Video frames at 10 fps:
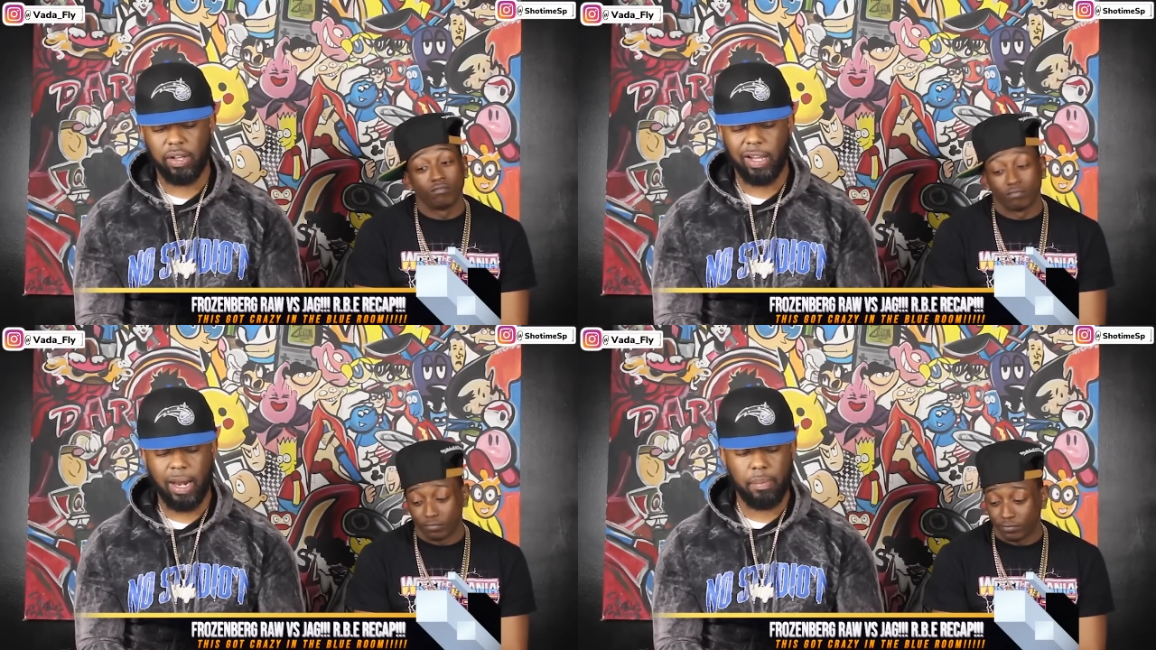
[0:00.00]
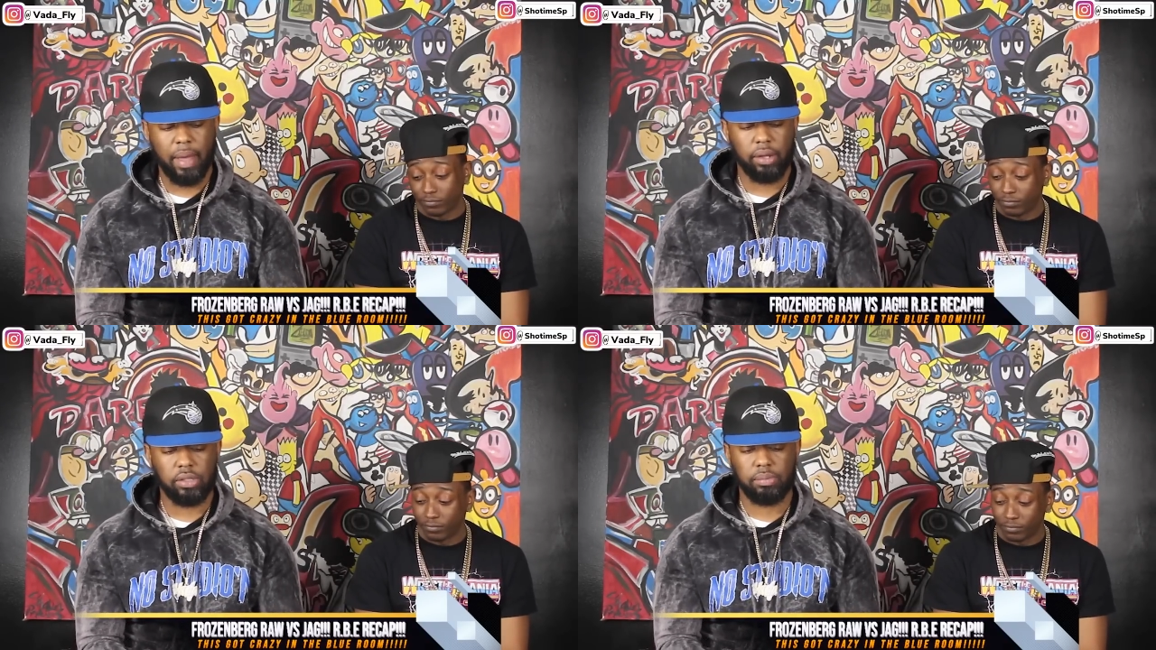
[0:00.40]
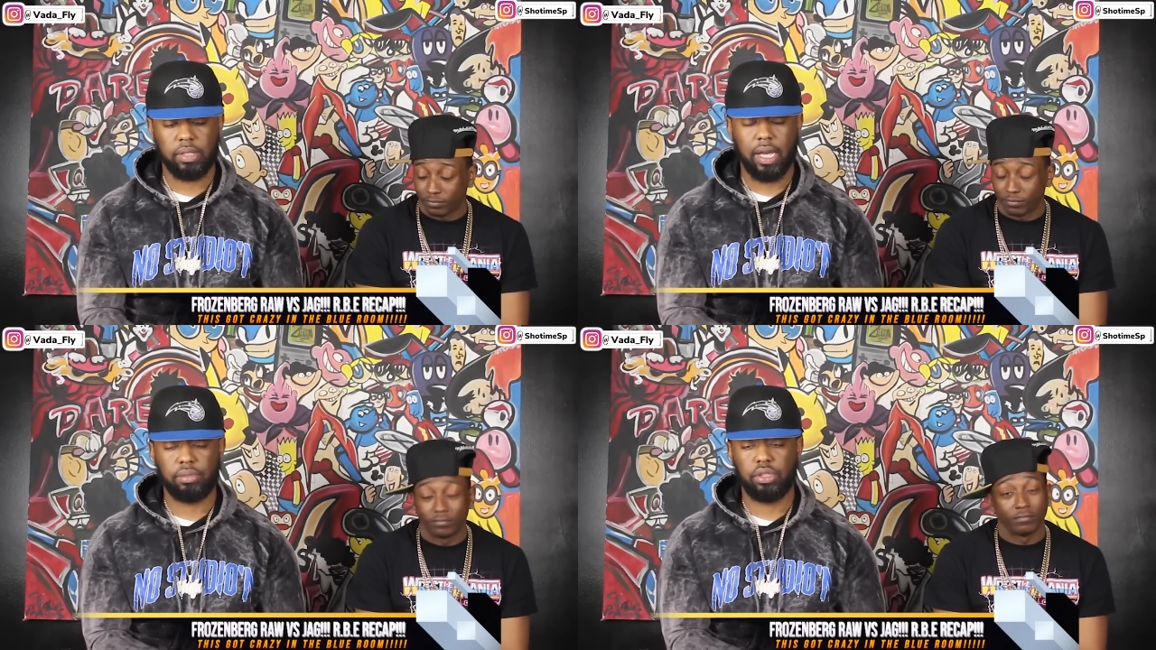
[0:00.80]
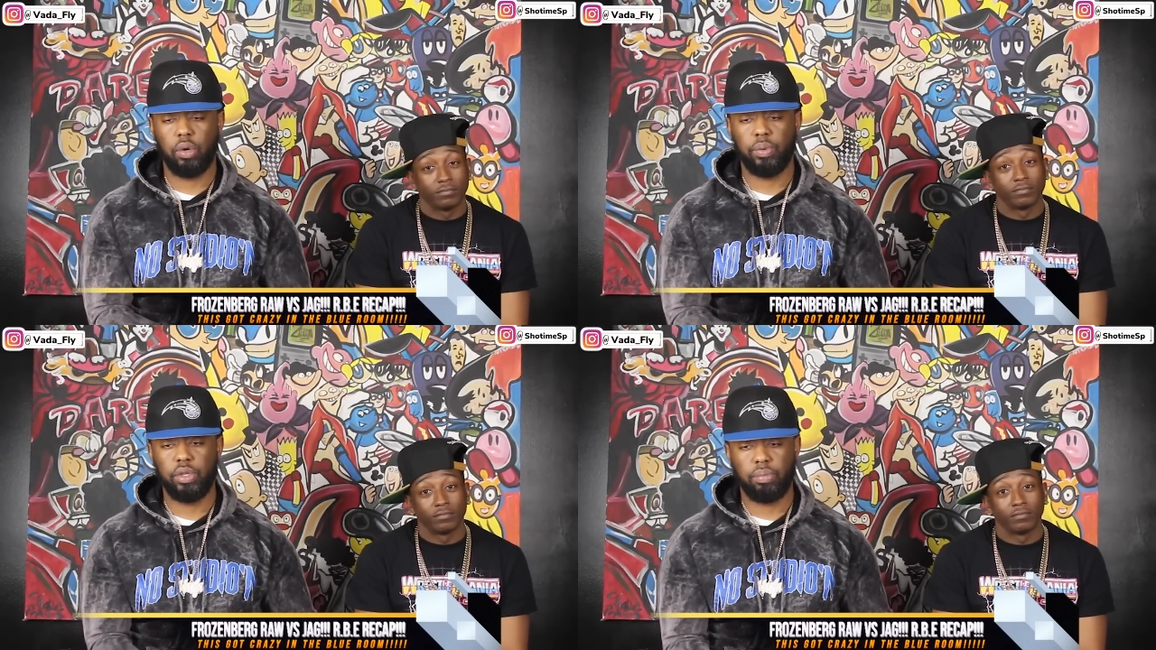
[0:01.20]
Speaker 1: And a lot of battles, sometimes, you
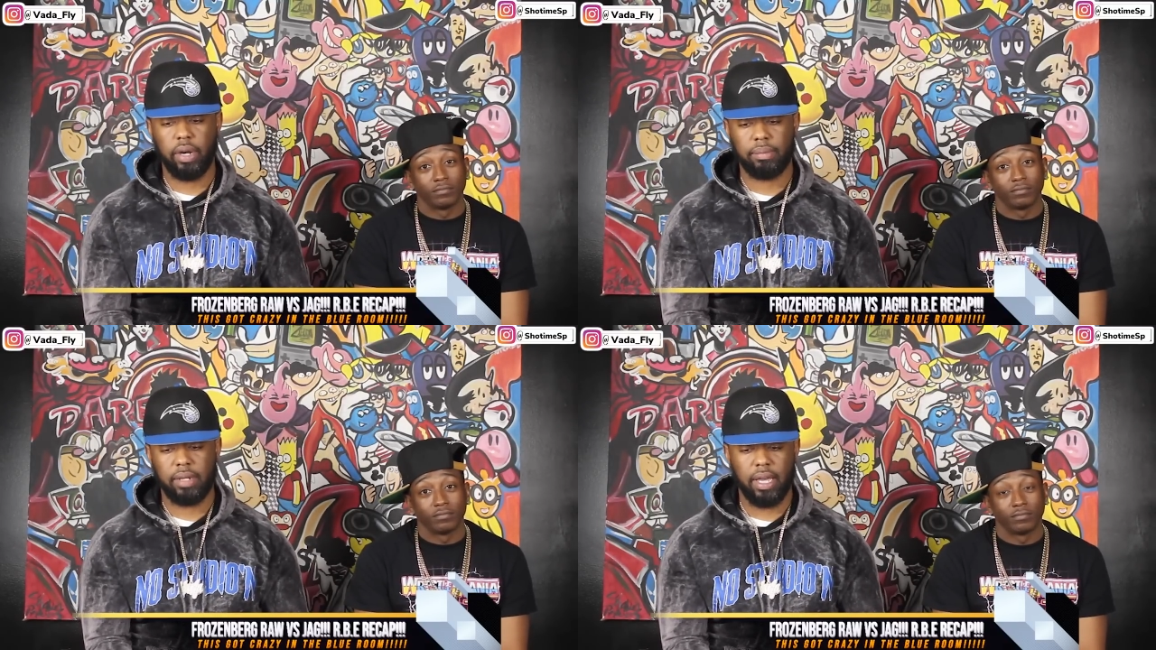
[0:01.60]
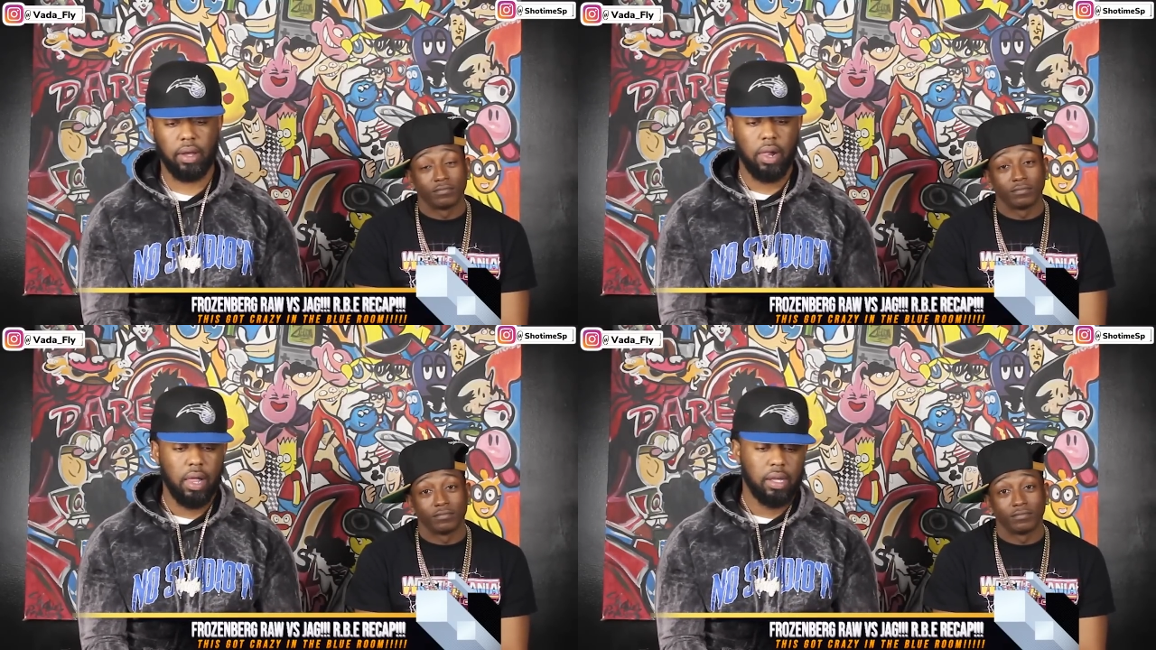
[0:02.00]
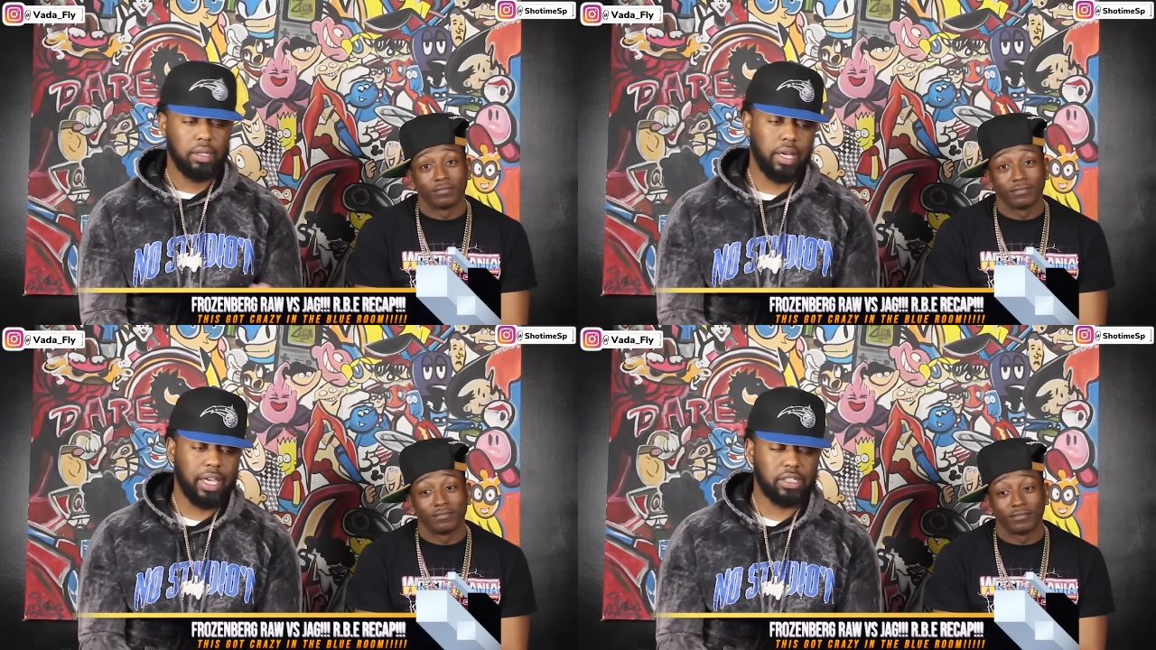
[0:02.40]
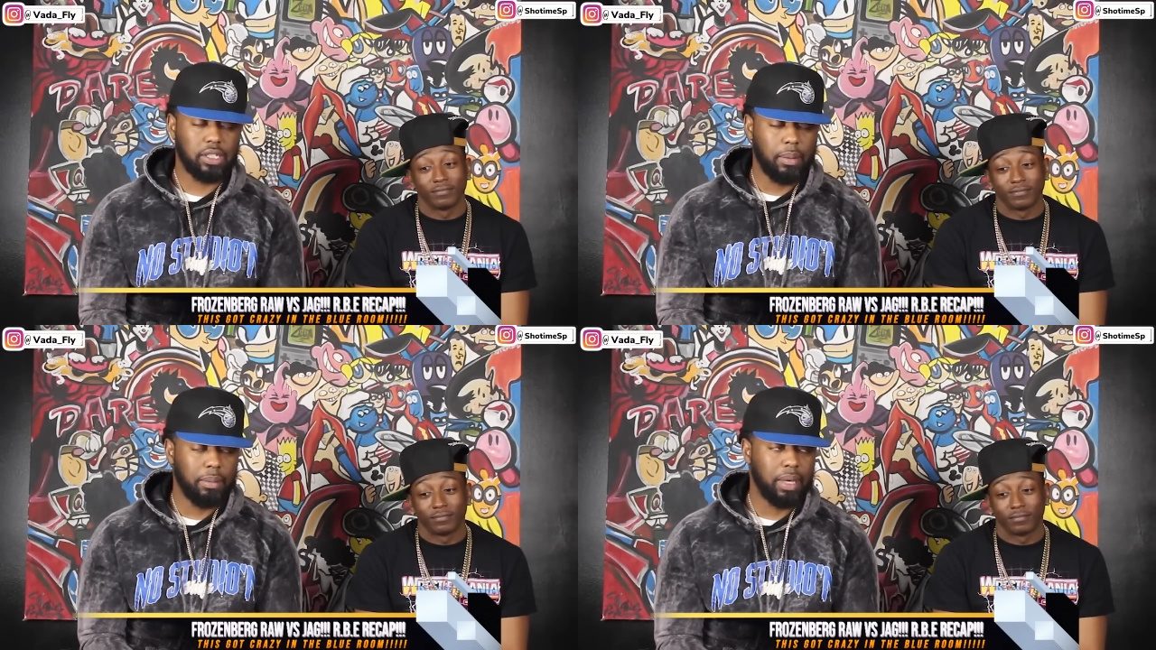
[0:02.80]
know, when you break them down, it gets
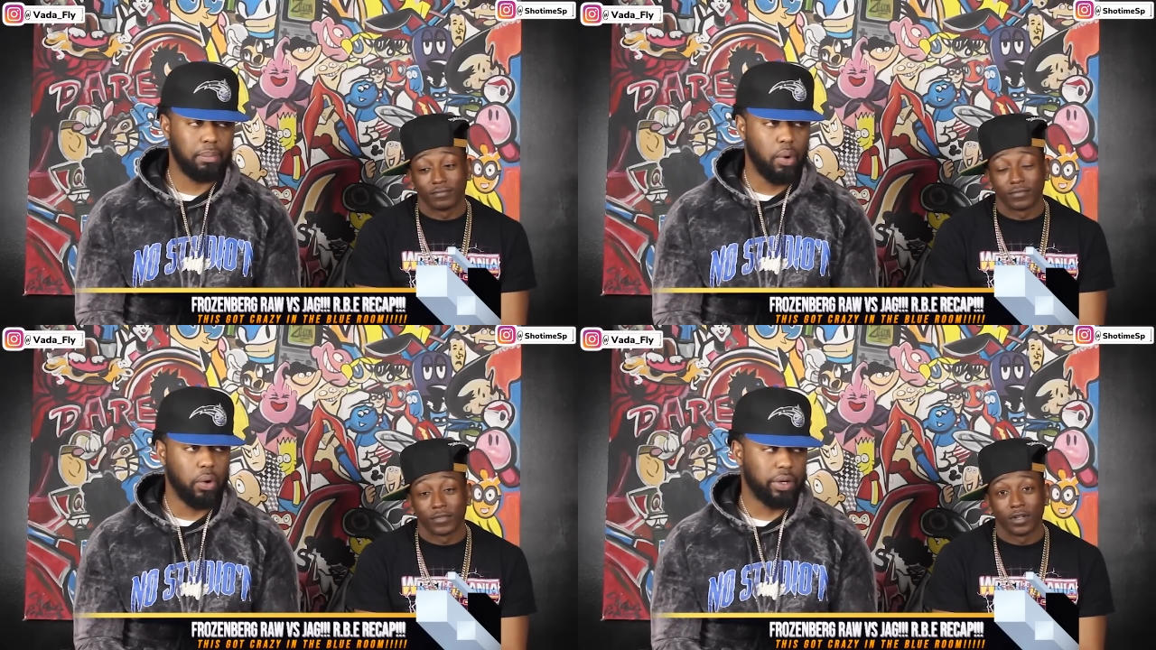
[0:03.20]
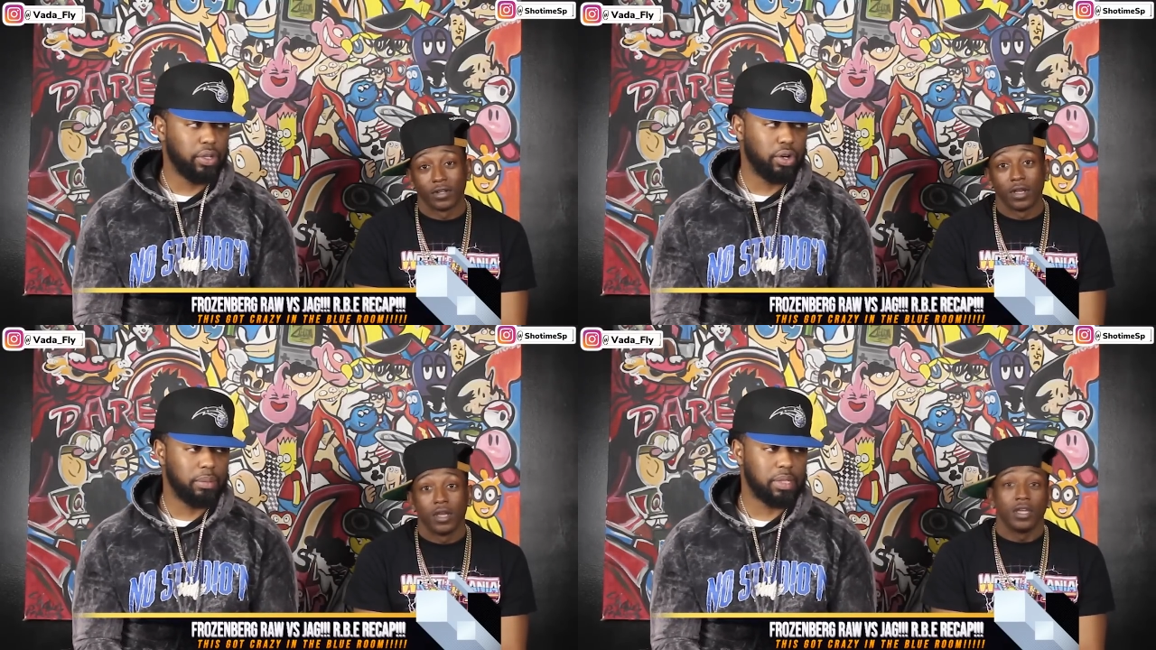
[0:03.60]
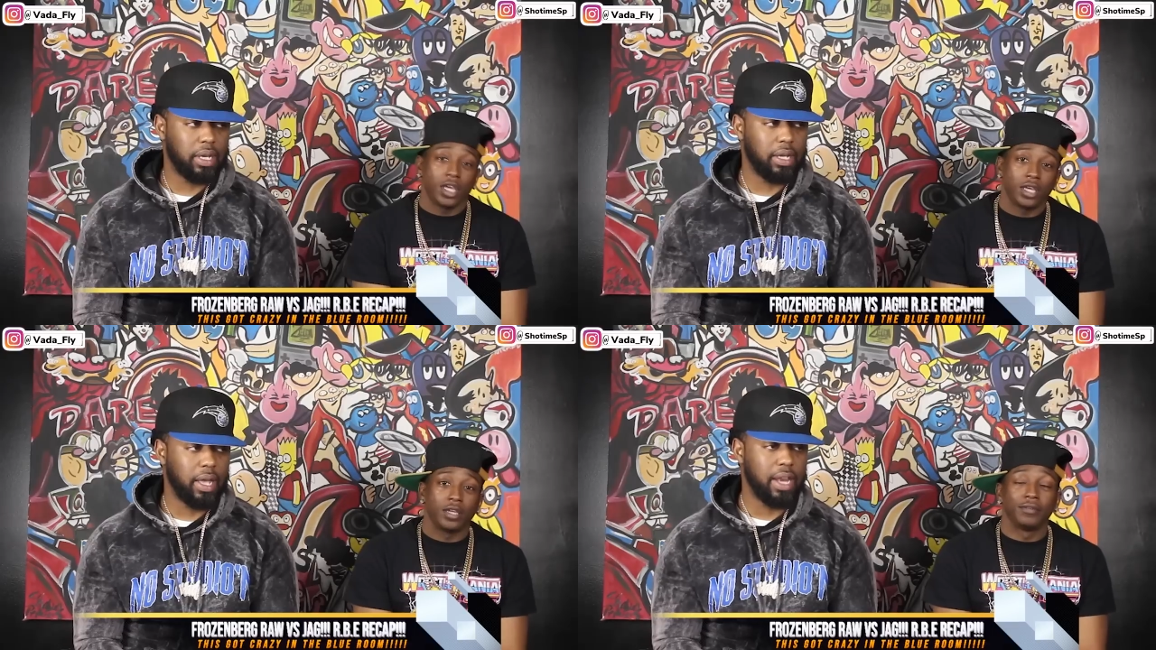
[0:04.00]
some of them get boring. You know what I'm saying? Yeah.